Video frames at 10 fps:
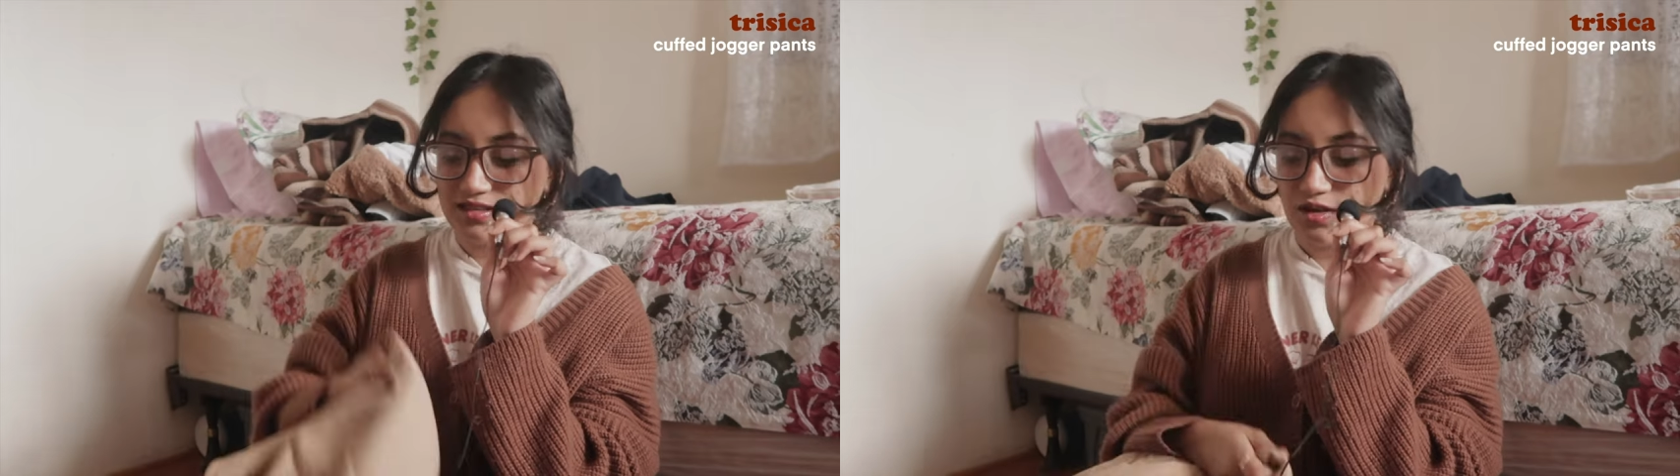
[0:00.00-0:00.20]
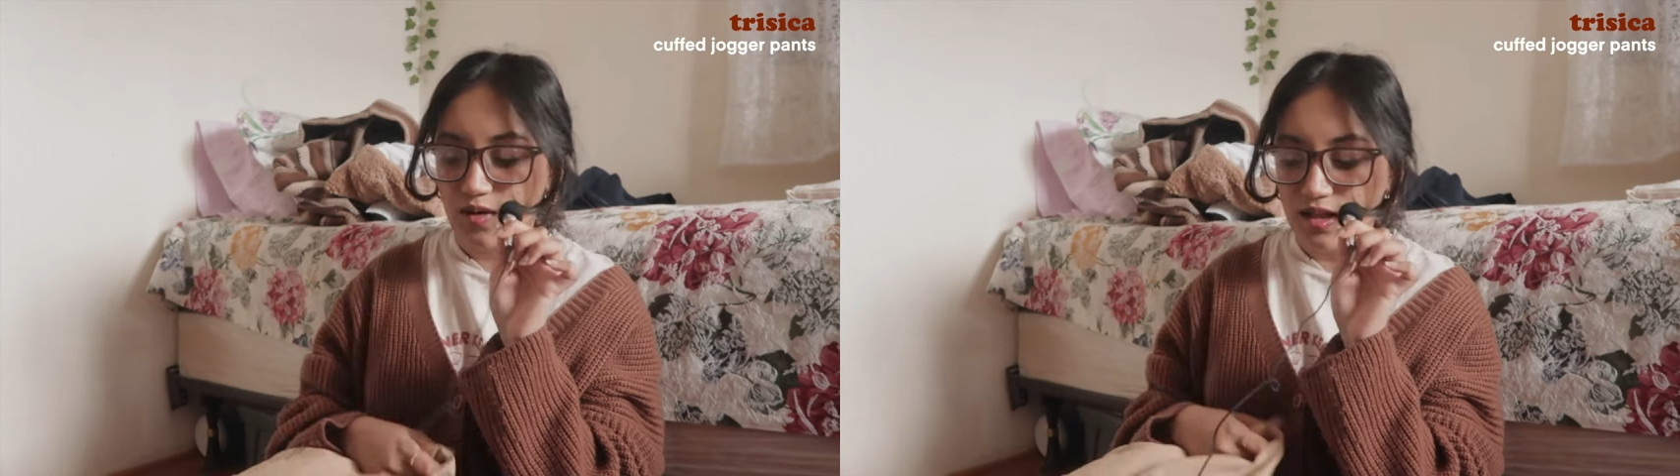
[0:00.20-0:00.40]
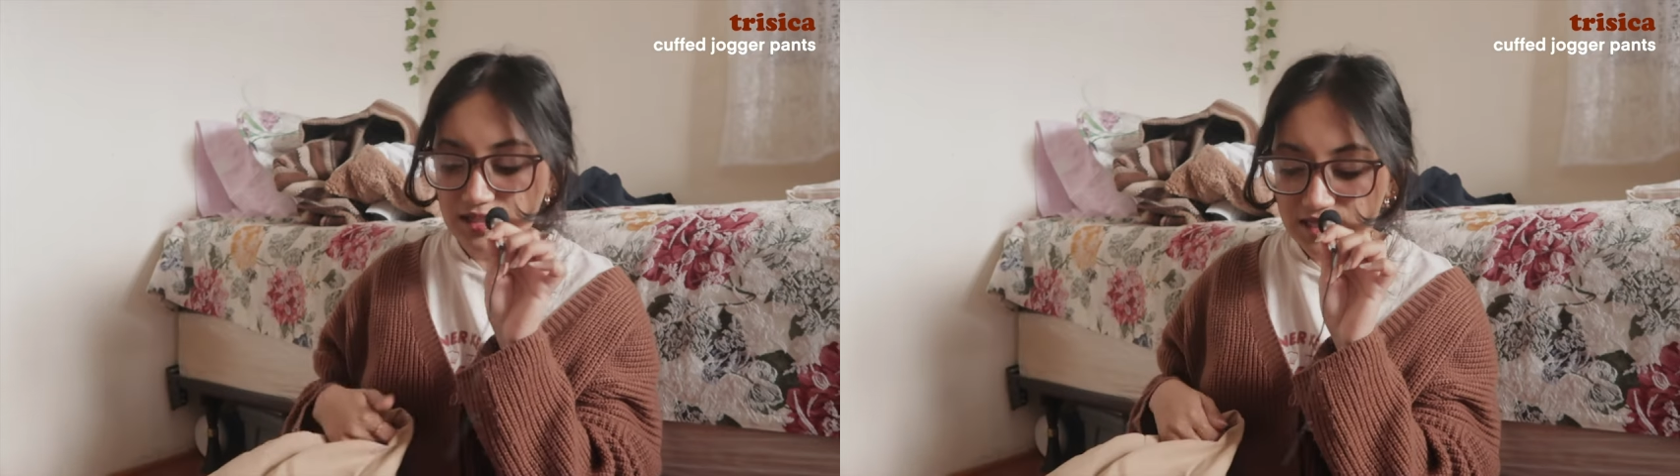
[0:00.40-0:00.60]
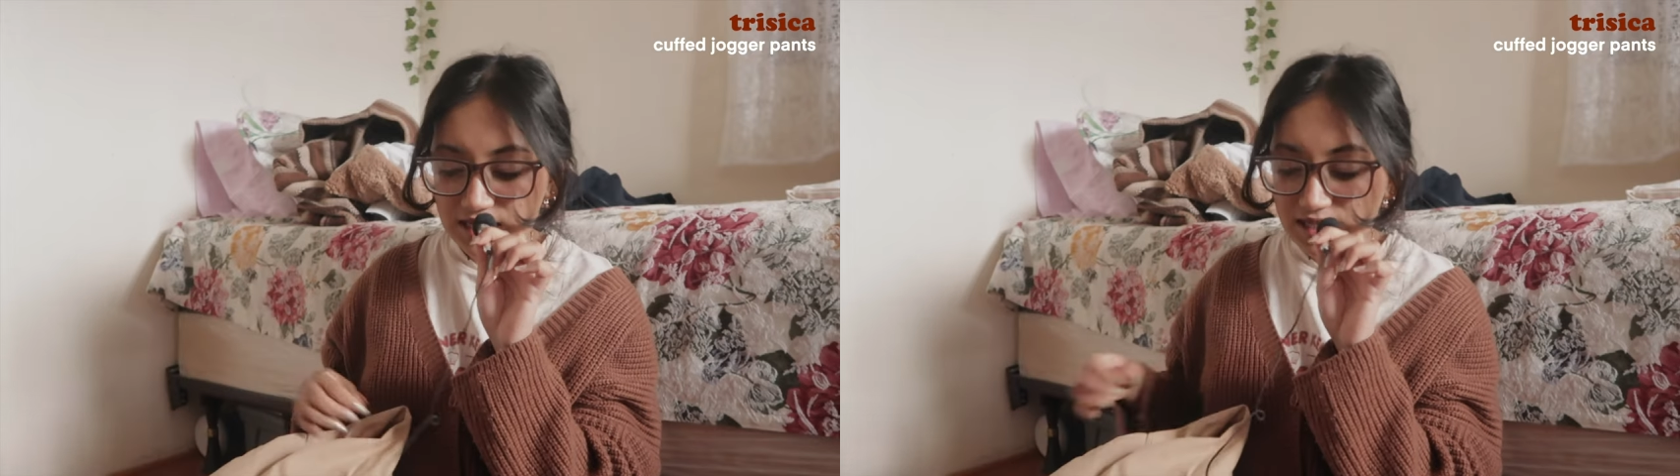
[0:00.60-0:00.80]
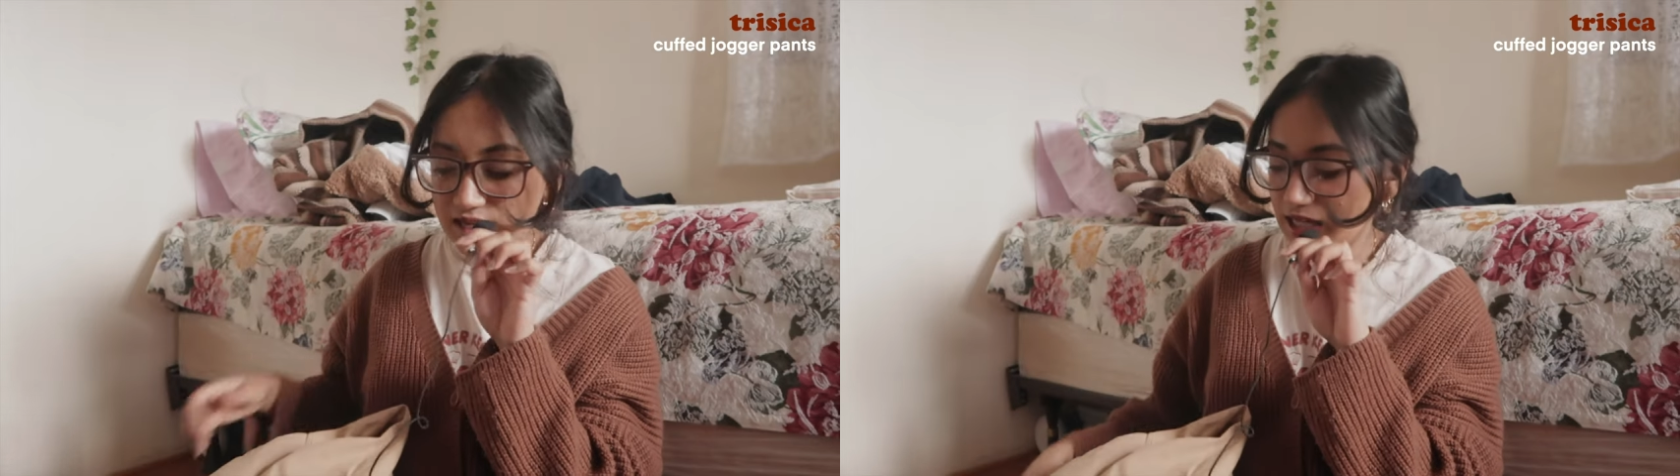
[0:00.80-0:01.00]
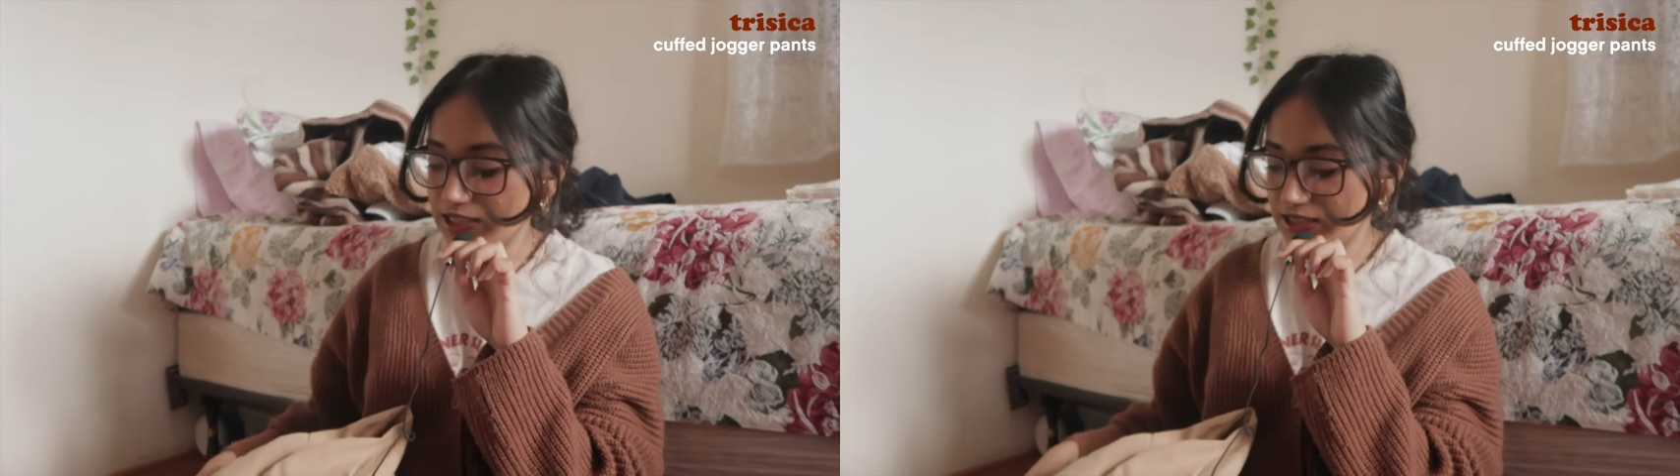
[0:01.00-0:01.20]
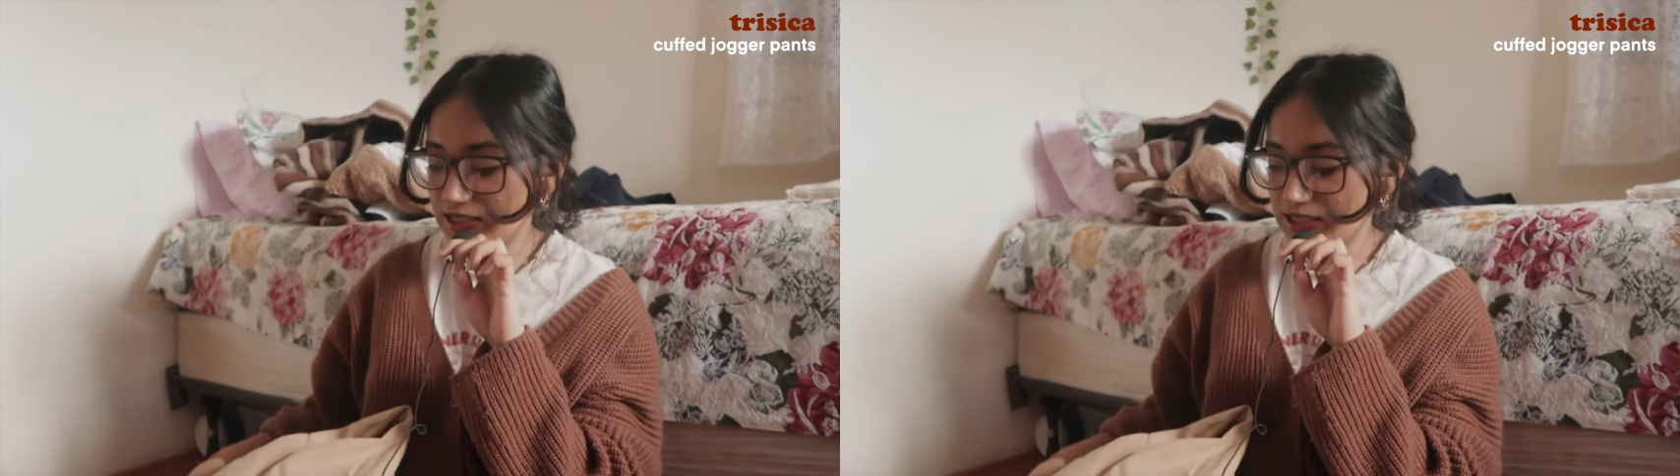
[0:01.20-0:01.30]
The quality, it's